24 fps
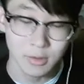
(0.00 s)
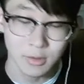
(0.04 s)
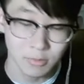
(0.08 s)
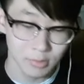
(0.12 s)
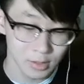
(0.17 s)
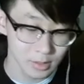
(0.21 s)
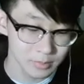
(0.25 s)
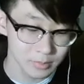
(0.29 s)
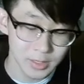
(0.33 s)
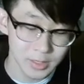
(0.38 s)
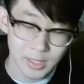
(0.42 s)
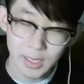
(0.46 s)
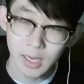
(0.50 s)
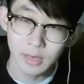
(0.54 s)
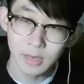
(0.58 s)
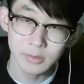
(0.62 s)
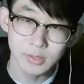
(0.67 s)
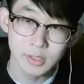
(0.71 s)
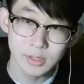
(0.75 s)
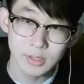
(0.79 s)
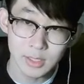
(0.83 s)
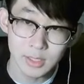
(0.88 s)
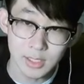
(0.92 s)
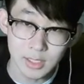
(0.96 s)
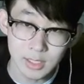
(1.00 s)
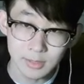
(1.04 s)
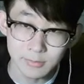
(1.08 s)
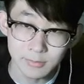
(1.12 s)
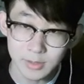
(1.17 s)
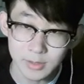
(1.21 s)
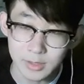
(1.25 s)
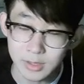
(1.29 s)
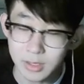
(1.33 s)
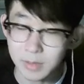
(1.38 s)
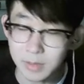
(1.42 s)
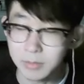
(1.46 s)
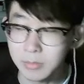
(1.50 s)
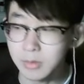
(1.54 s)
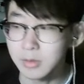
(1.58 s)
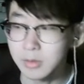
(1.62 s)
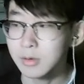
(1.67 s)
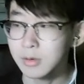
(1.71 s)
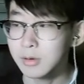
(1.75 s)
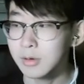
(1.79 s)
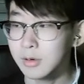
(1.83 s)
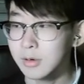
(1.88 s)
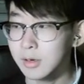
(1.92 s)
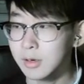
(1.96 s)
We're going to be counting the even
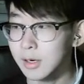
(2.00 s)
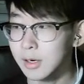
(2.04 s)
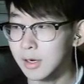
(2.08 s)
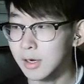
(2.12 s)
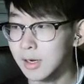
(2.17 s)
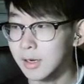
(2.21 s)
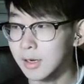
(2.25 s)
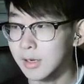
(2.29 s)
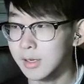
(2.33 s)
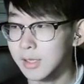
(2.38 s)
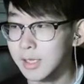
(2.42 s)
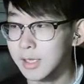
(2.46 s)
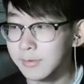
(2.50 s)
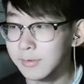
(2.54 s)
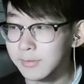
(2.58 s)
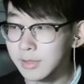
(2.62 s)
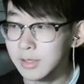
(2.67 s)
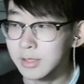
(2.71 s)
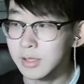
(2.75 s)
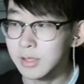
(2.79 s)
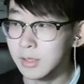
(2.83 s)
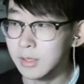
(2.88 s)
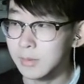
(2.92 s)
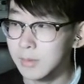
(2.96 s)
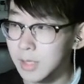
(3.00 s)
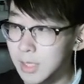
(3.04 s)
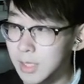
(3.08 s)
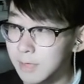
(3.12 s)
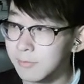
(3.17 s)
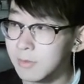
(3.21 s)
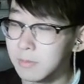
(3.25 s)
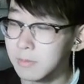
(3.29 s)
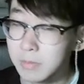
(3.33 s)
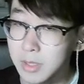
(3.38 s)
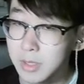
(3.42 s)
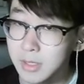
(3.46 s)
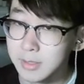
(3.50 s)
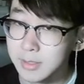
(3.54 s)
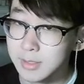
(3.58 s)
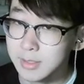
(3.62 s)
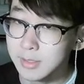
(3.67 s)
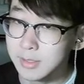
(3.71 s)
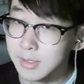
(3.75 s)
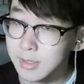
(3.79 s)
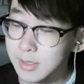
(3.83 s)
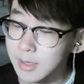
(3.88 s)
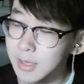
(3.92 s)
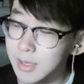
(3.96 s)
number, even
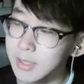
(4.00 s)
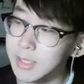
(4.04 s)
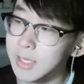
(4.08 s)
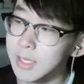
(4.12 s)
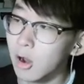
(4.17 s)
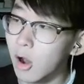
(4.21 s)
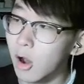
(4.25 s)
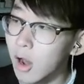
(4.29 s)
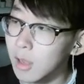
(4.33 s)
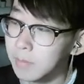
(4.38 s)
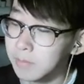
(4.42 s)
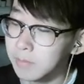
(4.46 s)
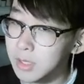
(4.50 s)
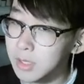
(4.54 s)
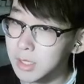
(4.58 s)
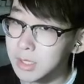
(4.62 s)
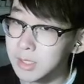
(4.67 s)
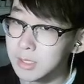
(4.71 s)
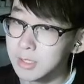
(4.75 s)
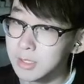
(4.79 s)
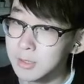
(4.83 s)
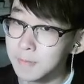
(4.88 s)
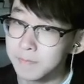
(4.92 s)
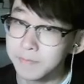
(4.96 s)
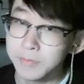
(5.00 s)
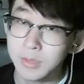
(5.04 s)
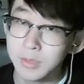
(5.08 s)
bits, and the odd bits,